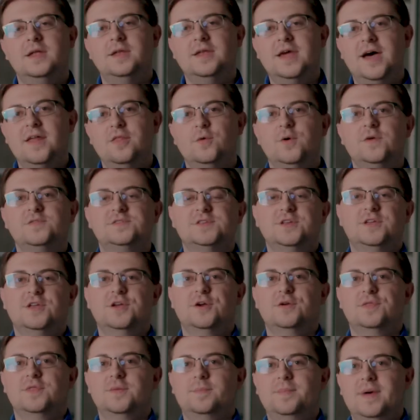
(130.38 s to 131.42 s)
Now that we've
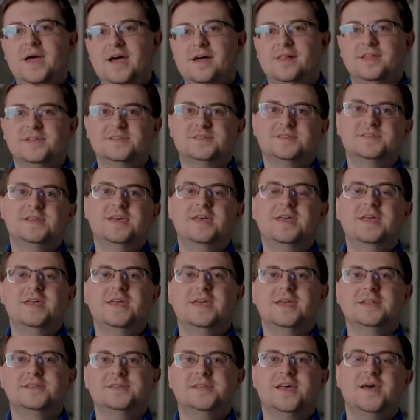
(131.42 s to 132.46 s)
secured the ballast,
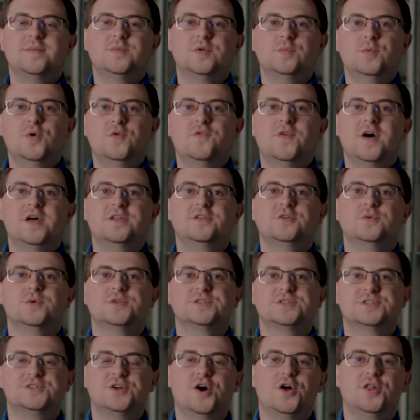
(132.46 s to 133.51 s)
it's time to move on to
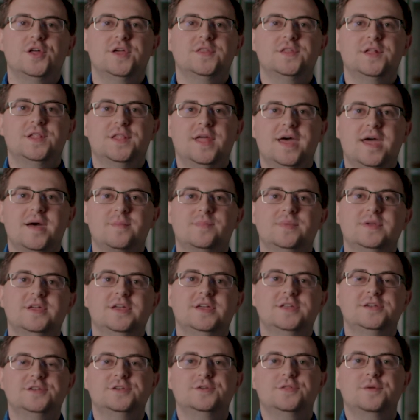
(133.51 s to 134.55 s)
installing the lamp
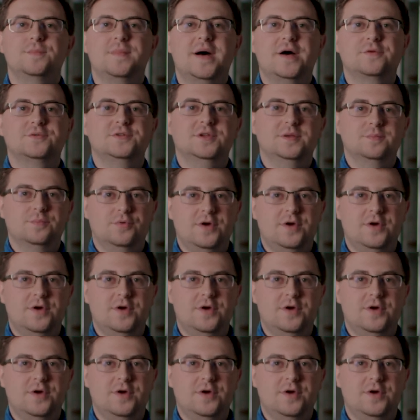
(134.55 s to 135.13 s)
into the mounting